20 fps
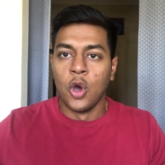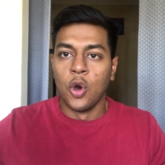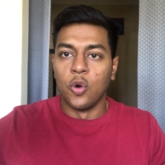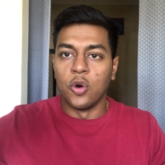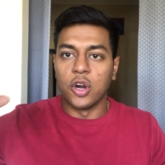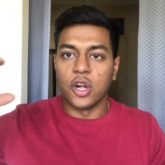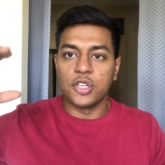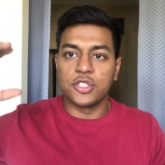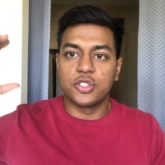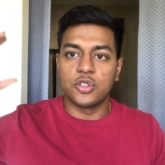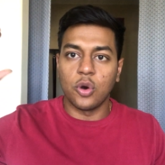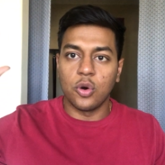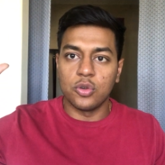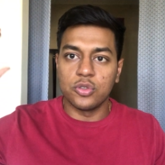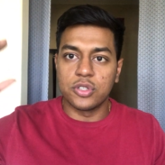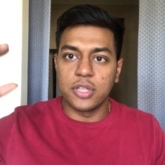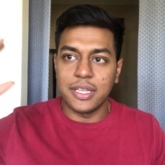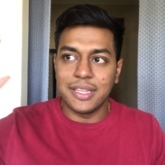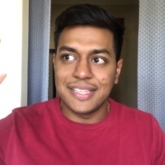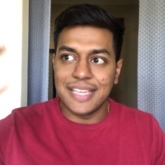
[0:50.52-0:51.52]
when our
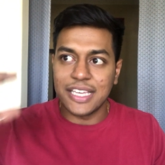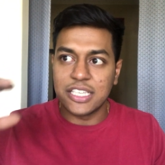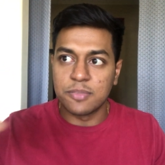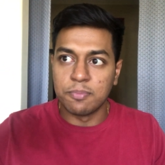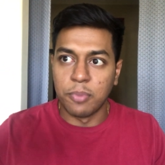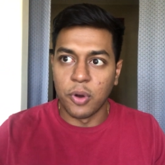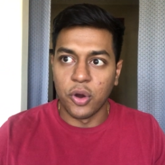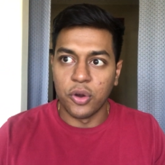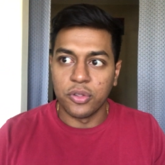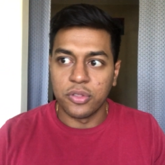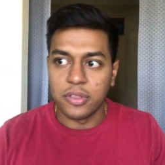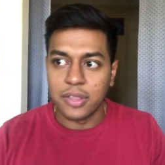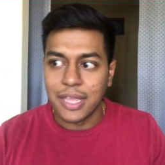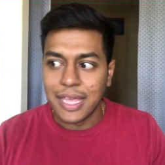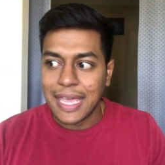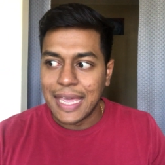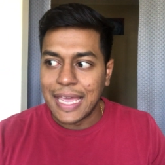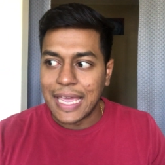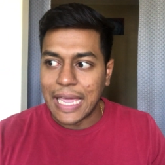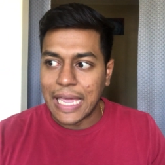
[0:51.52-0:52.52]
soul like, takes birth,
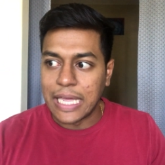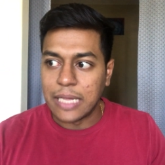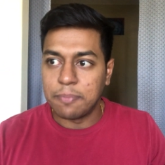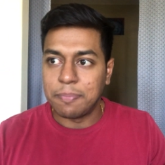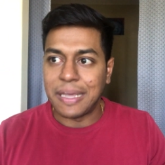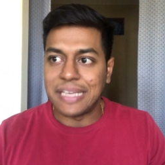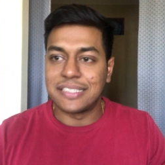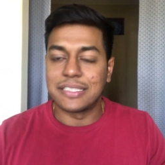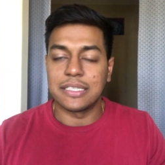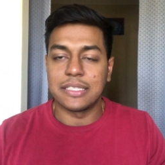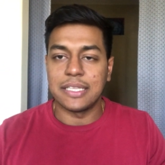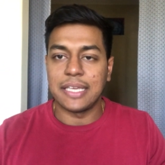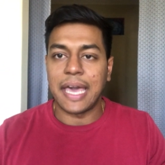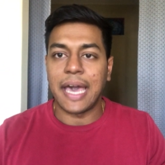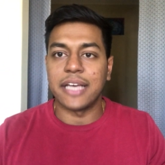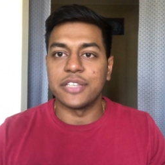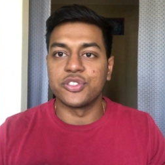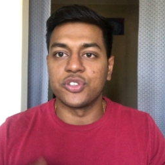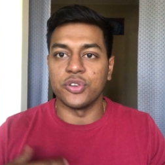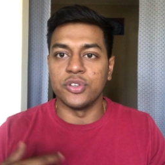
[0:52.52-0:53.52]
it basically
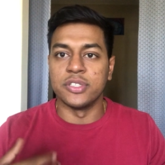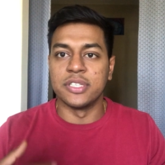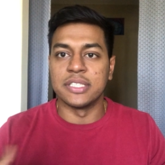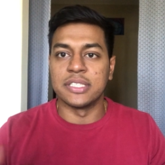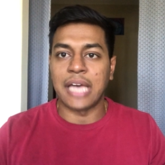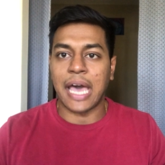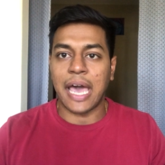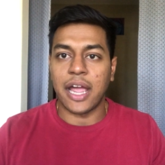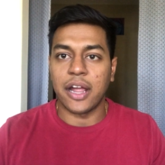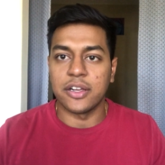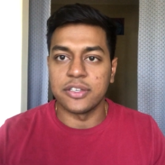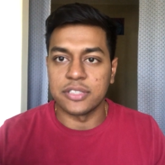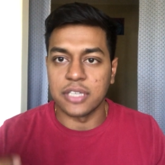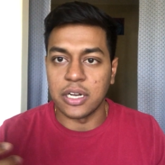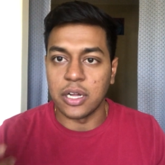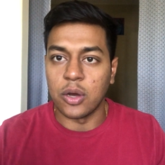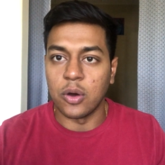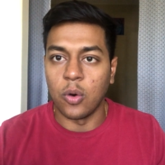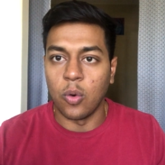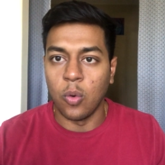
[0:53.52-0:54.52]
has certain desires that
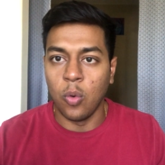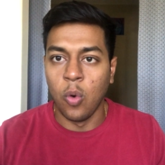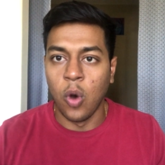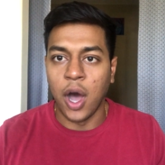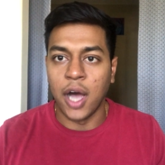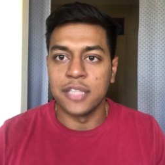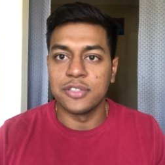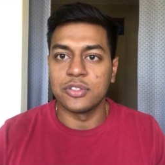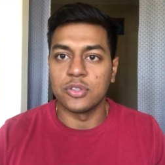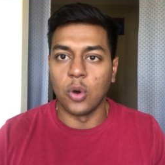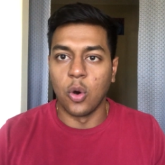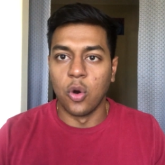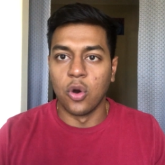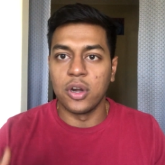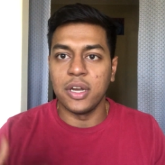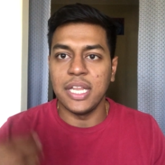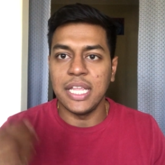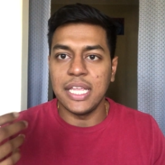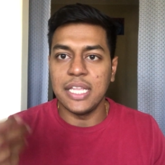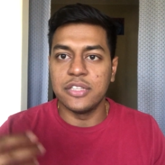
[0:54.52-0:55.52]
it wants or
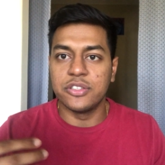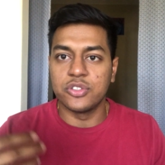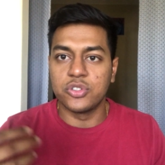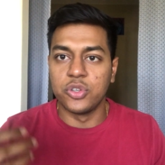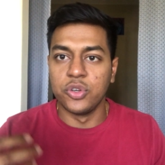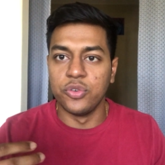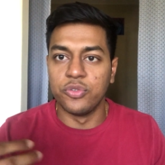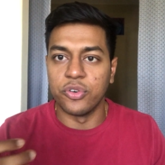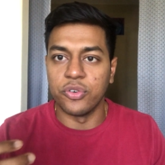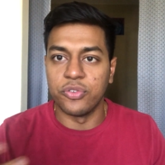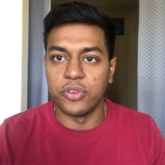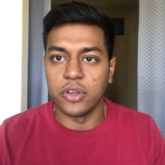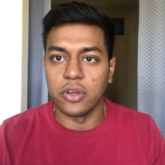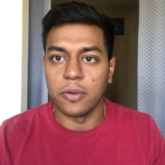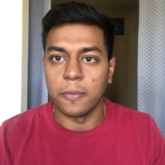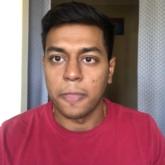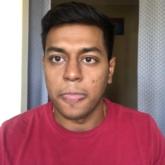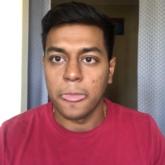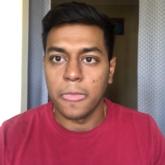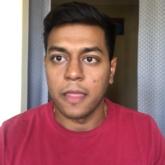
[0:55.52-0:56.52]
needs to
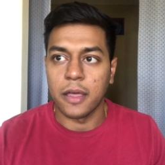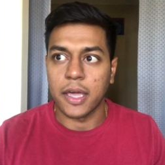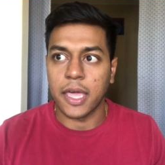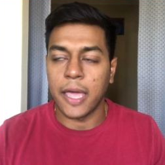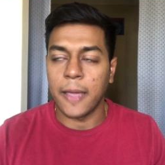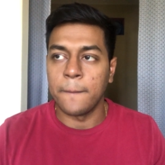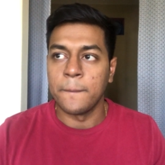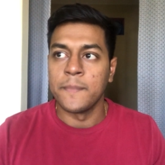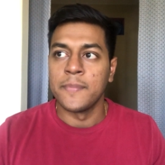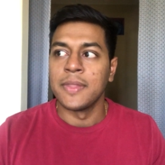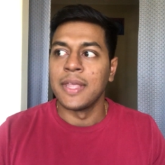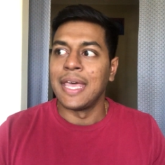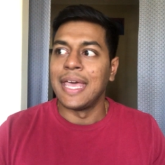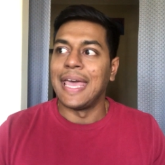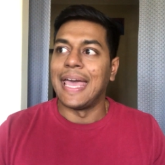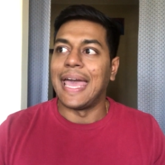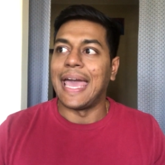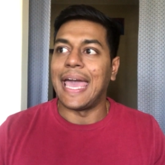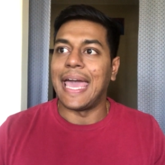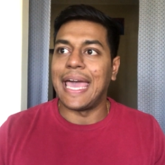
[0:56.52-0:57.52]
fulfill. Okay
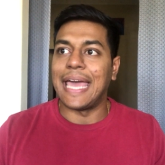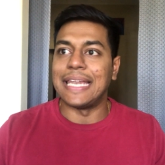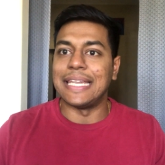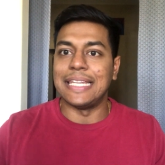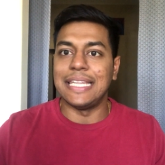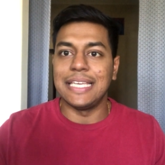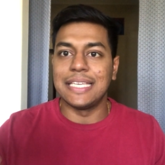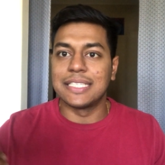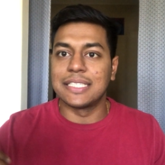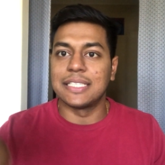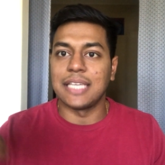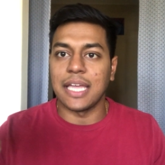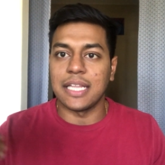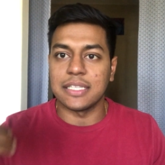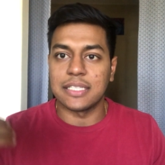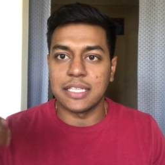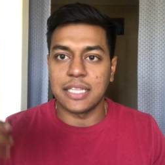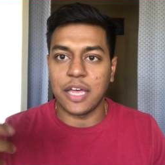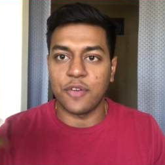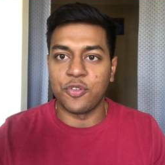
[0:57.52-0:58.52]
and the
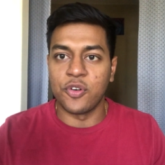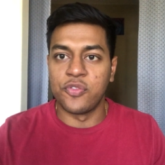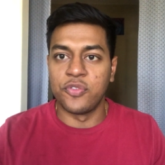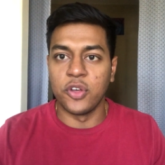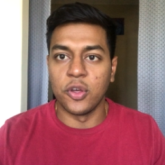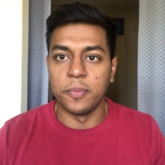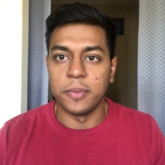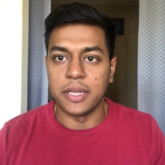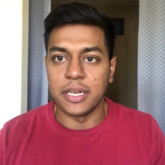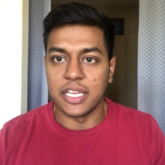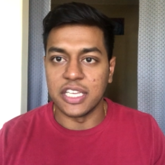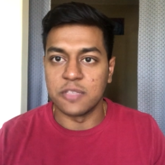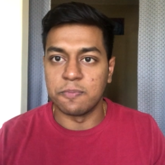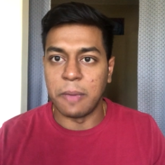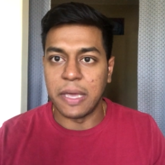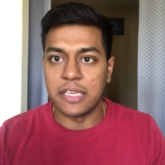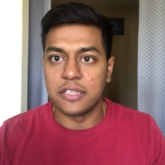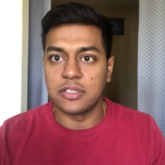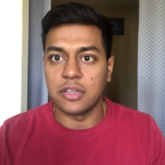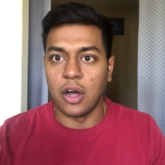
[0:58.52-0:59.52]
extent to that fulfillment is
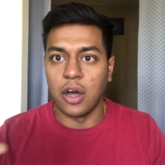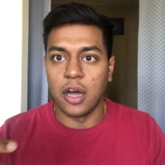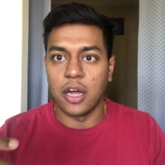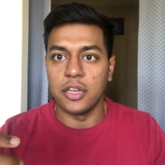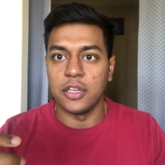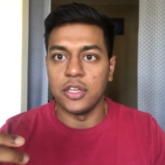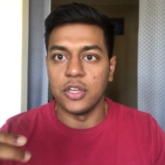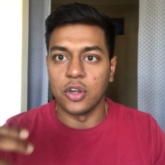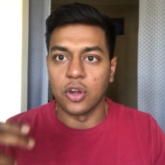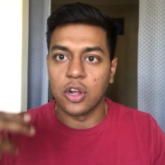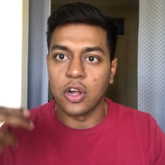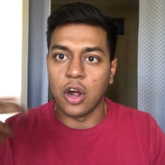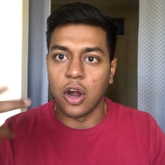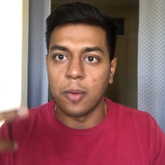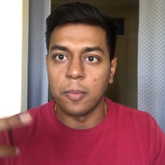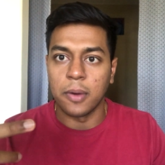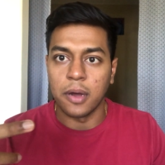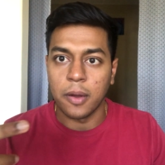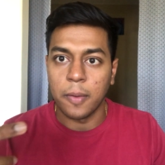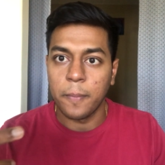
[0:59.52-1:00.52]
based on your
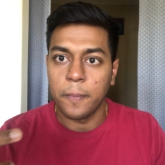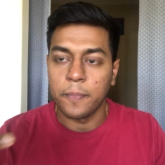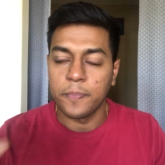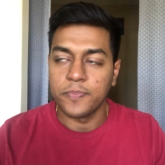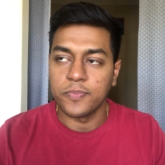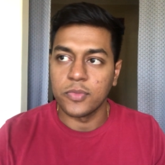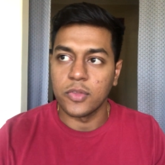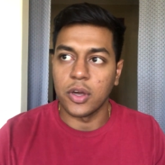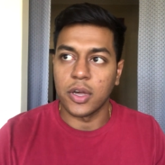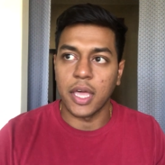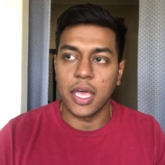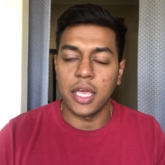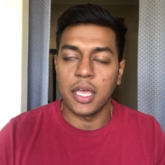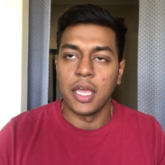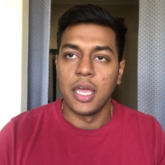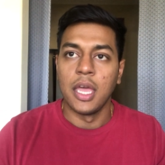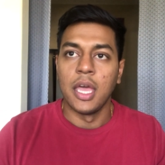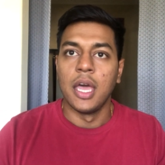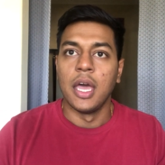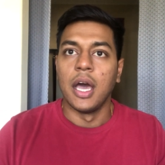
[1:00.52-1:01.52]
karma, okay?
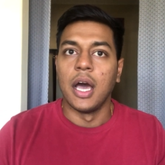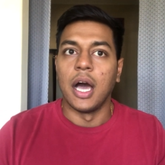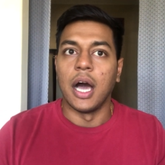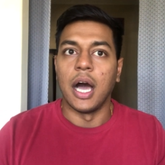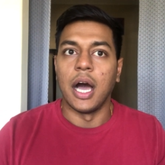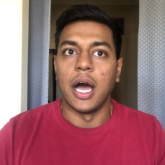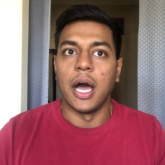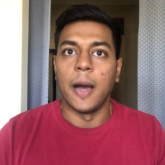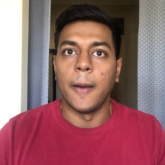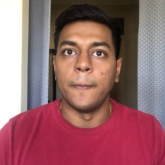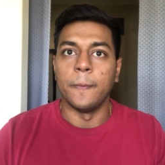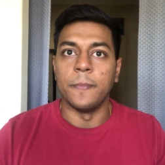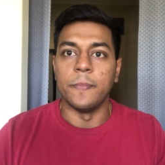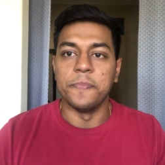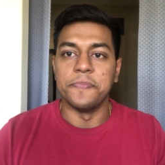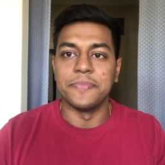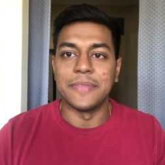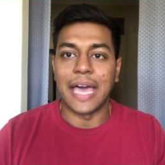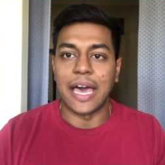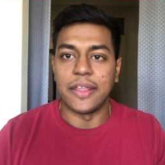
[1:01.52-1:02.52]
Um,
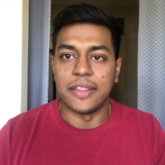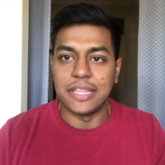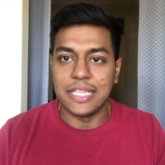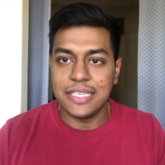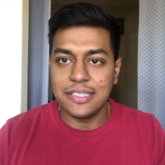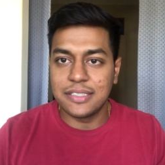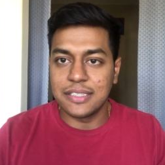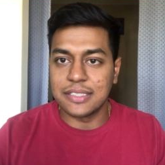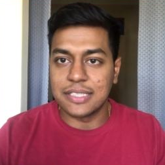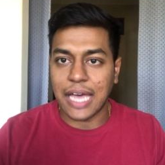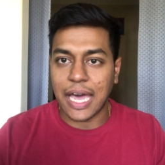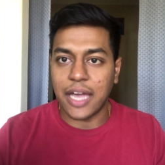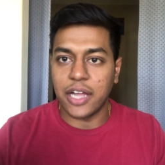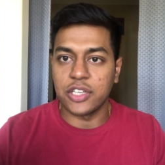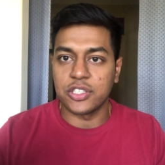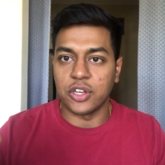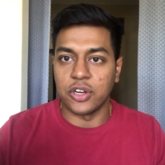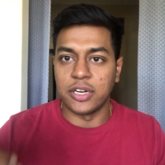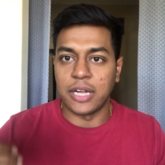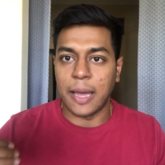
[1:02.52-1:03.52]
now, these
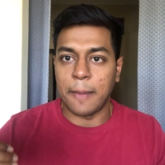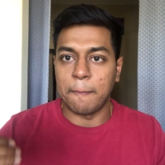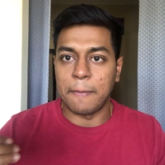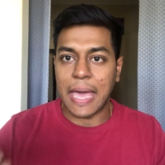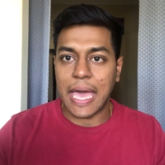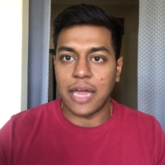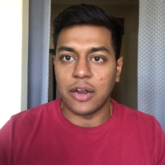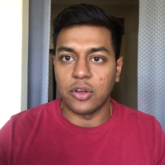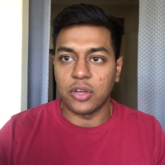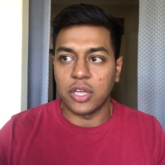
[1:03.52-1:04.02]
desires are not bad,